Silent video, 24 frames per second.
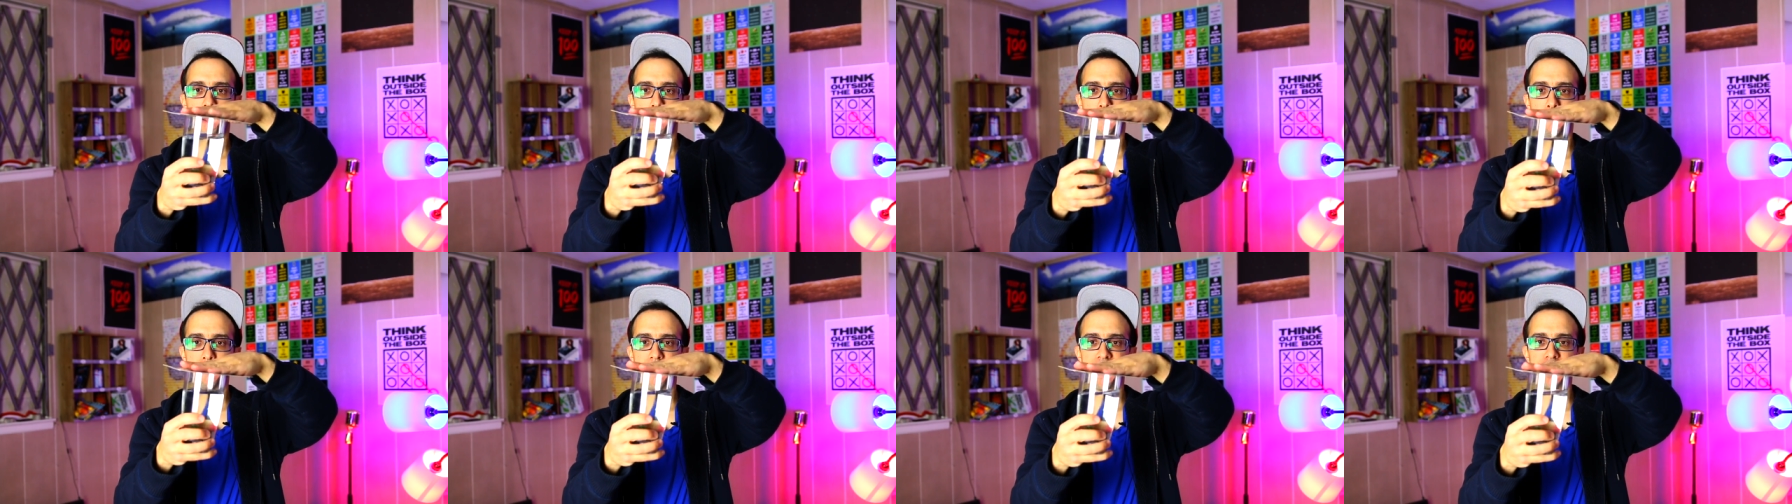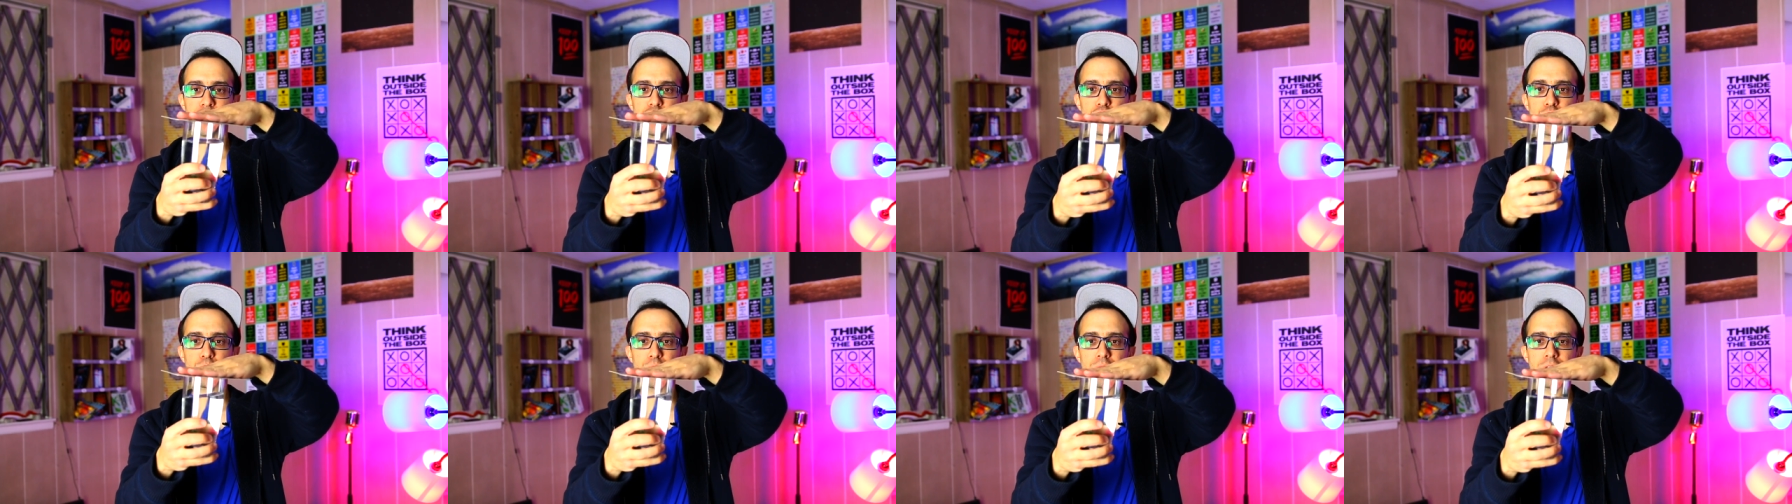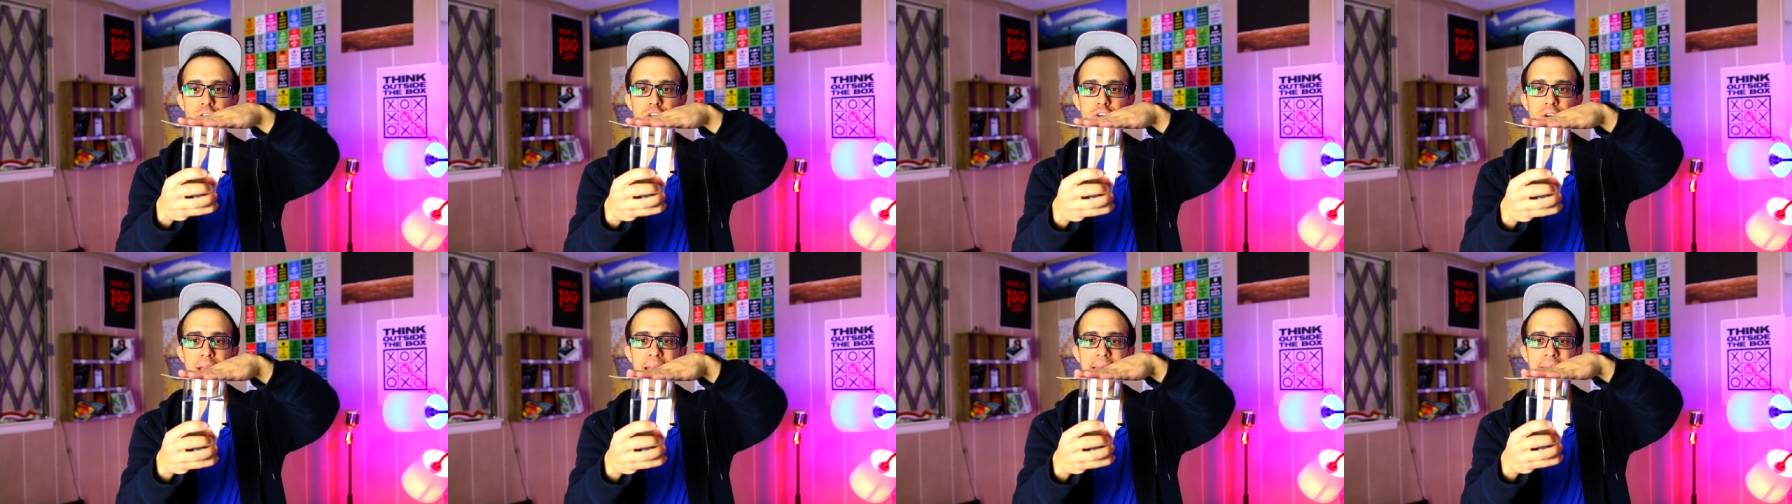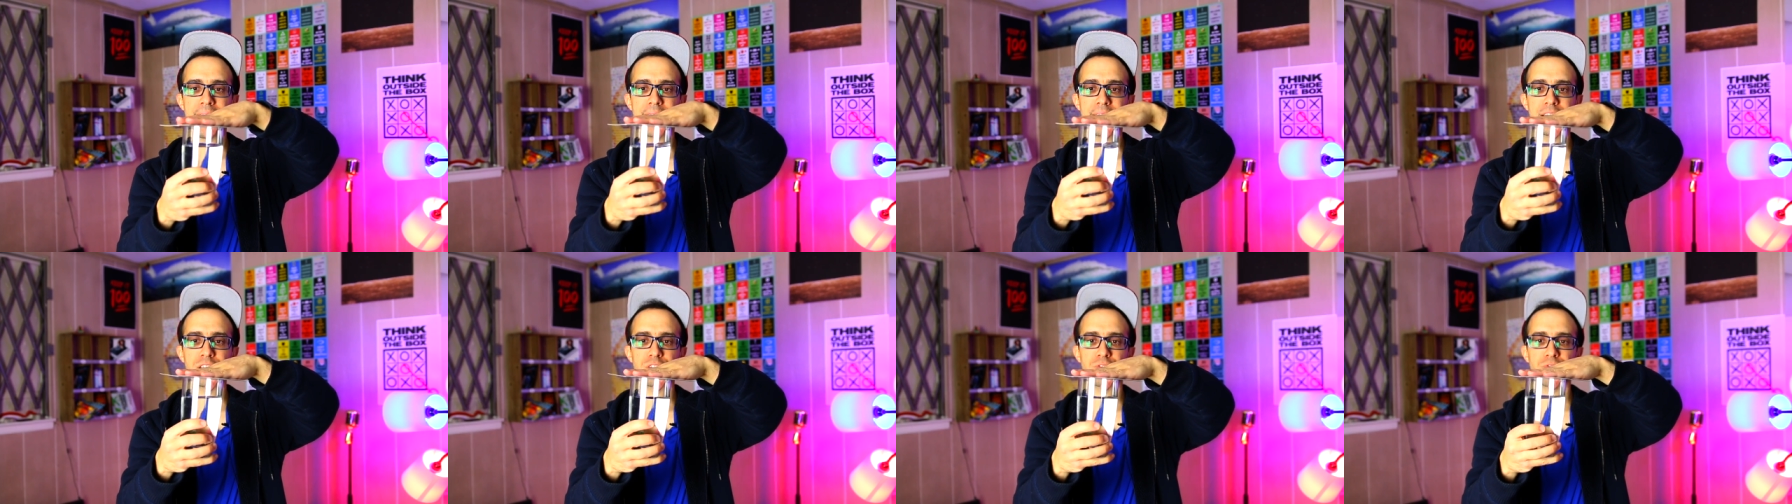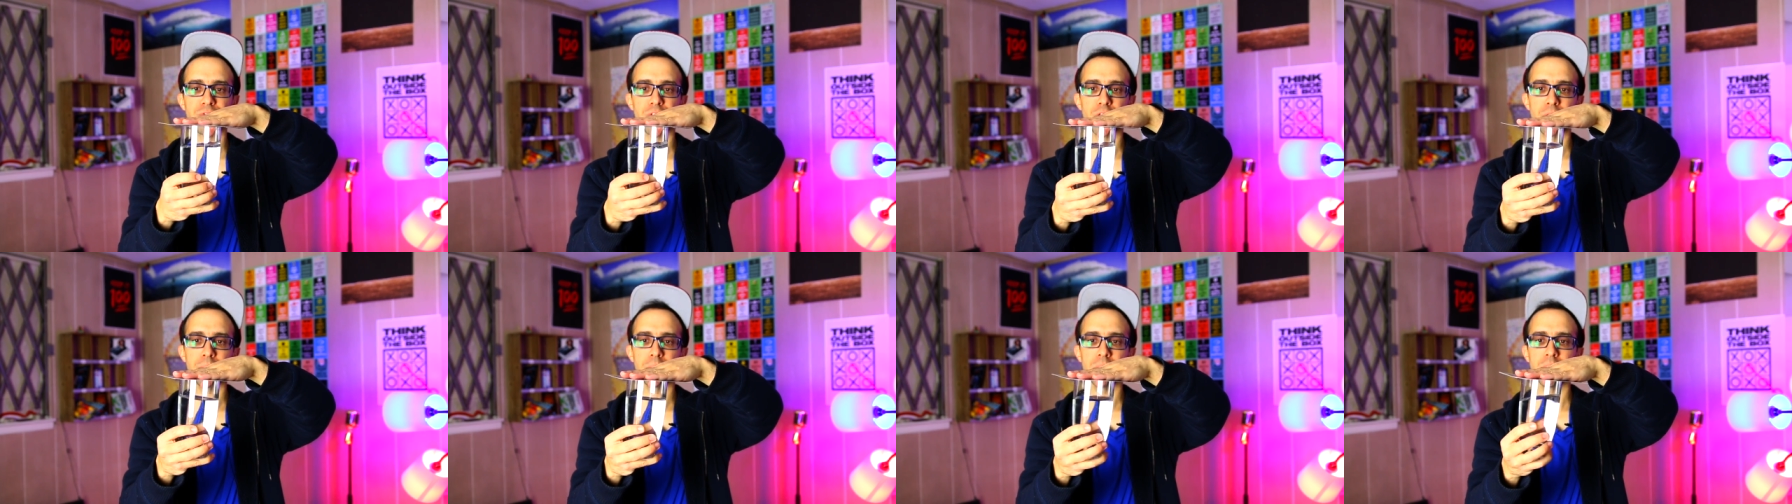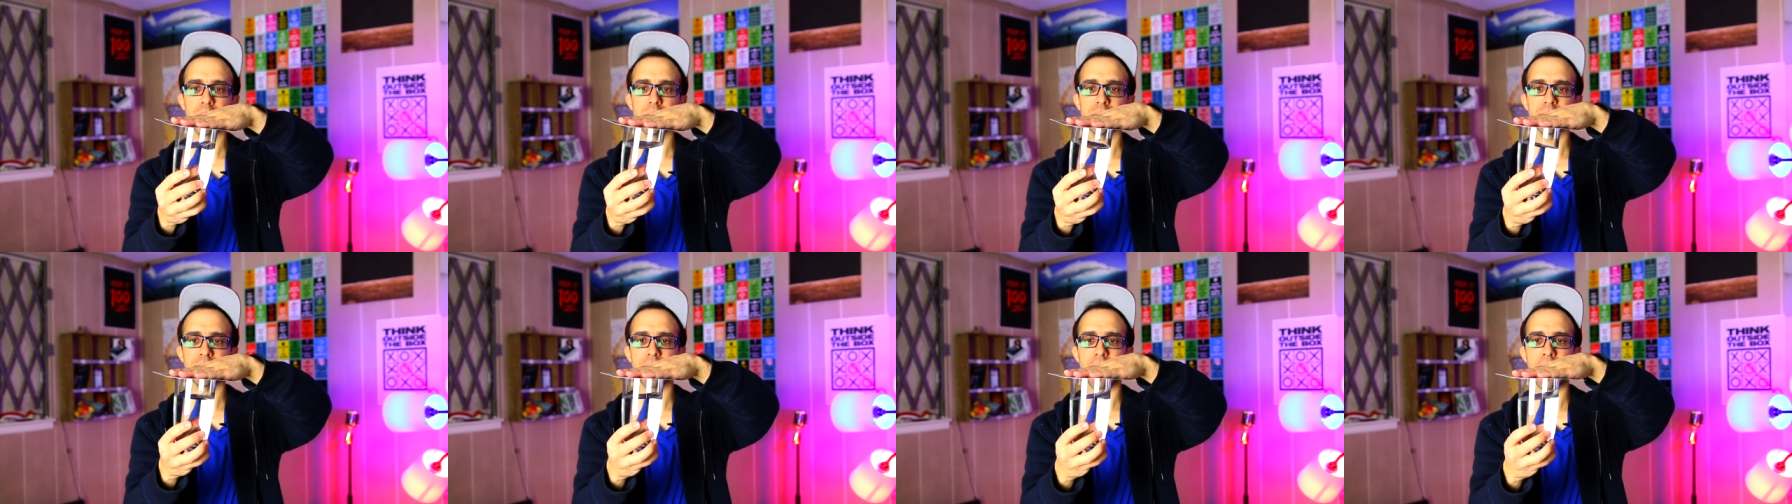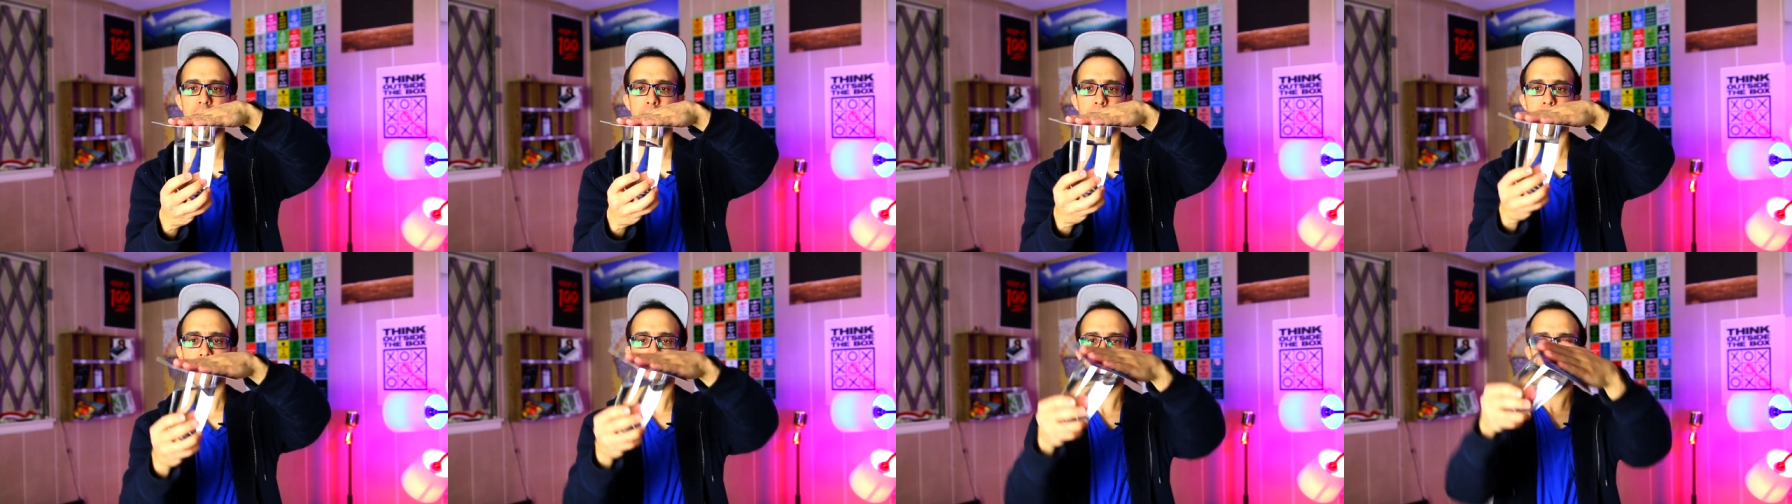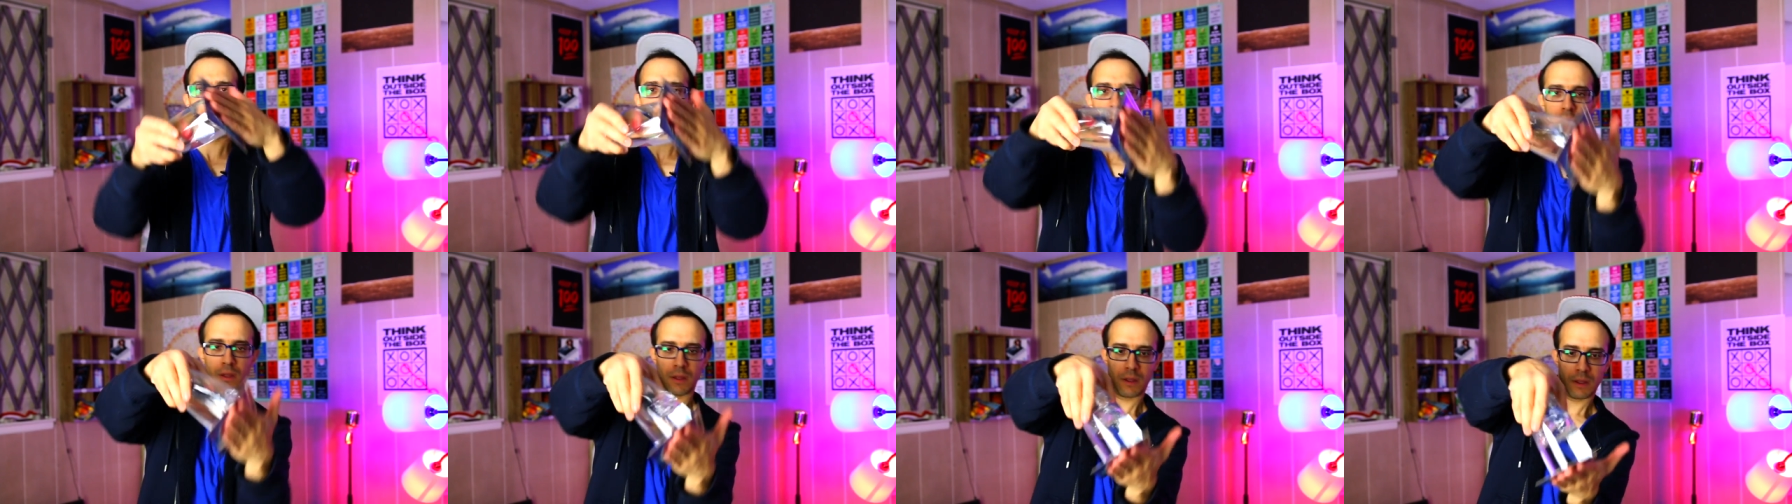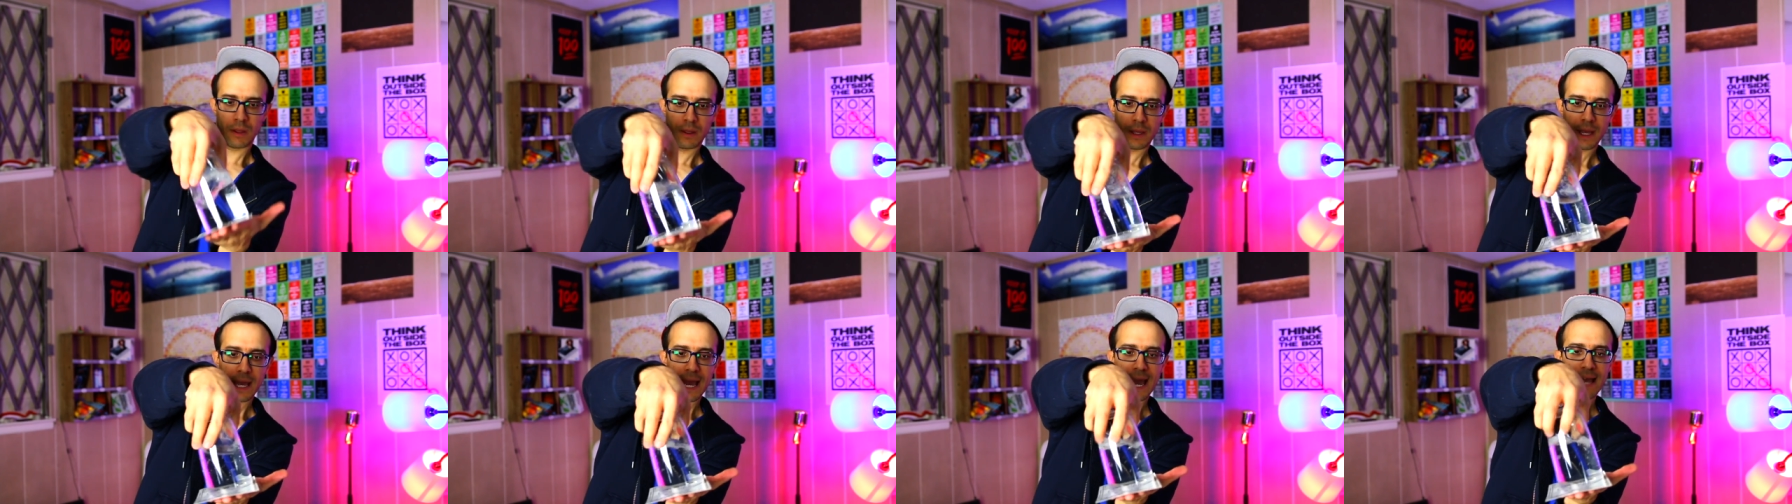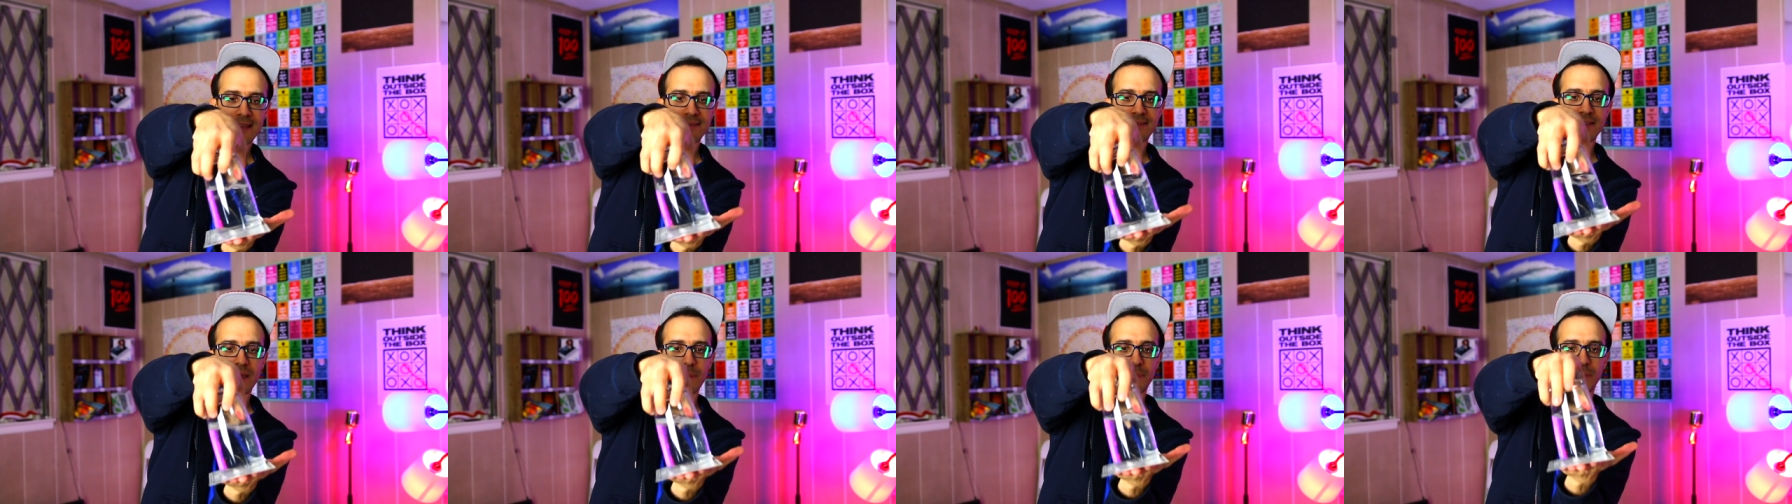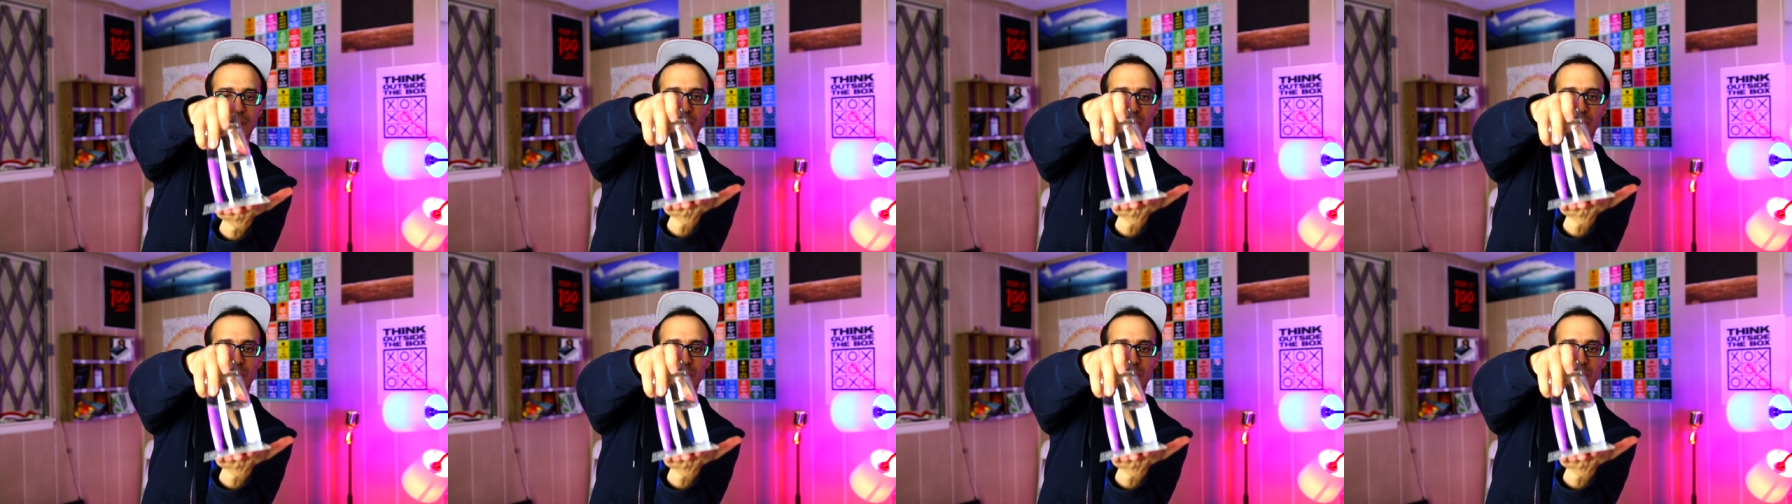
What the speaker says: Make sure your hand is firmly on top and tip